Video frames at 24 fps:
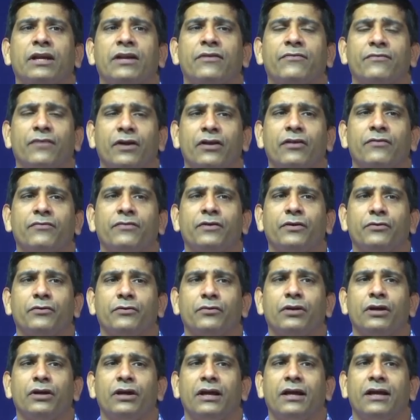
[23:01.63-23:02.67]
in front of
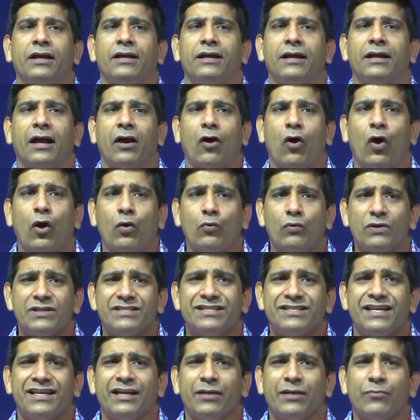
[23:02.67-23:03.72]
you, always
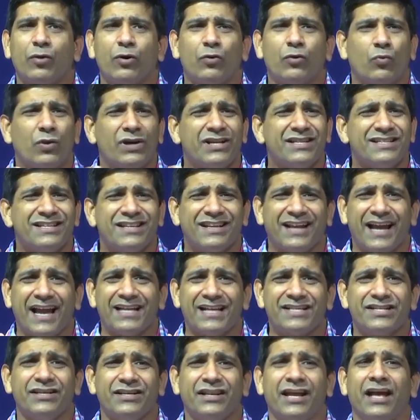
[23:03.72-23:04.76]
think about what is the
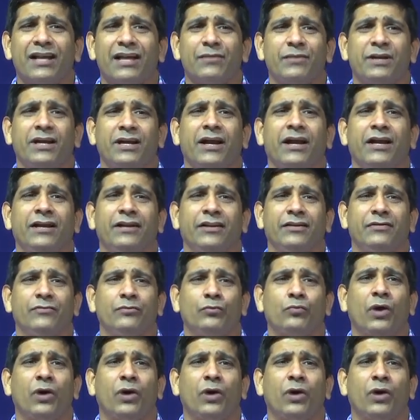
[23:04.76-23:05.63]
rationale behind it.